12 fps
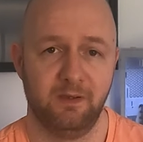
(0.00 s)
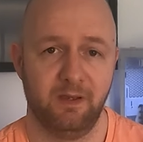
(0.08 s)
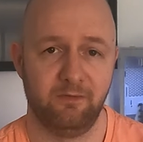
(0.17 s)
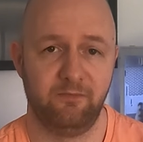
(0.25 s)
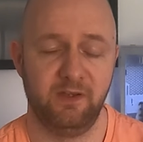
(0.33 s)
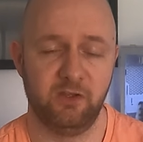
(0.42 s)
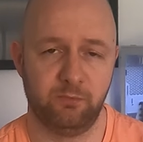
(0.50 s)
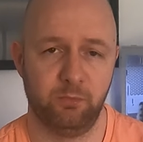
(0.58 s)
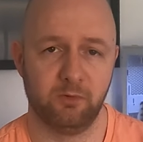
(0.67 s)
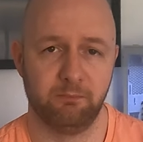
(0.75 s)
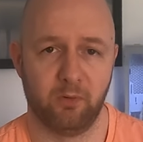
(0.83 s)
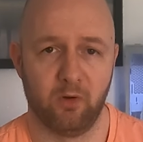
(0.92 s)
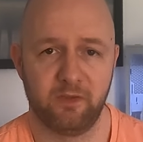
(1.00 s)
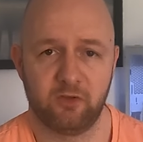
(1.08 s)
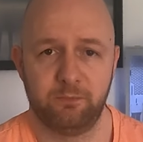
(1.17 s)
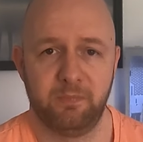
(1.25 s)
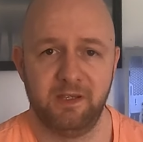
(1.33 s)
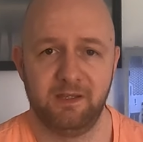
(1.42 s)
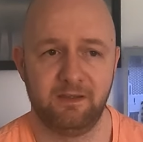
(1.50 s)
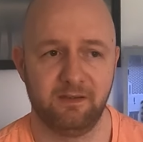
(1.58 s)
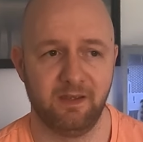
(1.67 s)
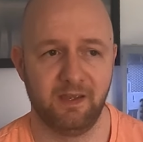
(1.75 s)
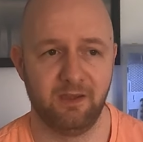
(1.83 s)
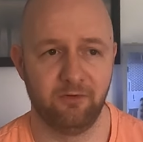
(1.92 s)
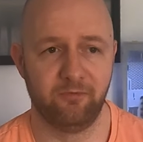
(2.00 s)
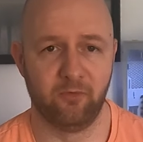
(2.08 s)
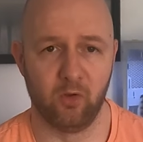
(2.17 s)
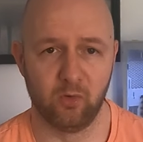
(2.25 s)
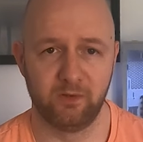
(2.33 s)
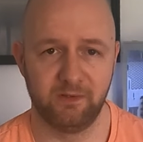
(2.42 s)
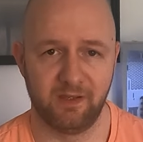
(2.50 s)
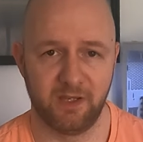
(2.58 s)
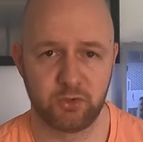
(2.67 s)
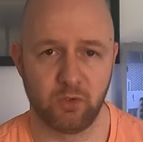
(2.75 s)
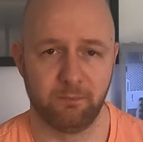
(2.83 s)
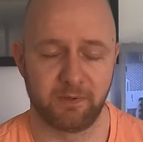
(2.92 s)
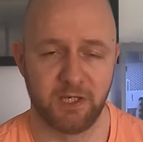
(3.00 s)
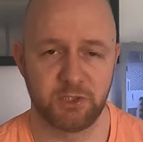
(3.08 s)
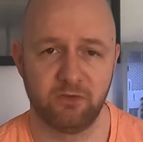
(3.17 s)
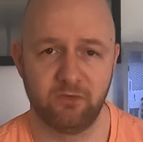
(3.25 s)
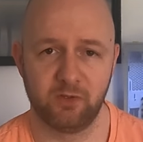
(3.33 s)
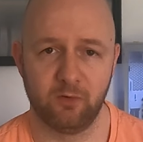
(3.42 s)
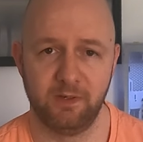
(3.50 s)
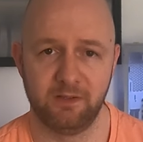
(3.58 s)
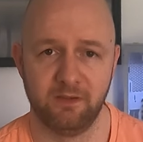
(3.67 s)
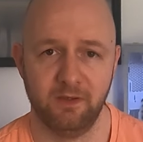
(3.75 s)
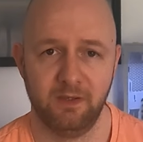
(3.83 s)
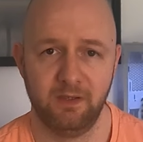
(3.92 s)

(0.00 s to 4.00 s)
and Facebook bought this bike following the initial impressions video I made.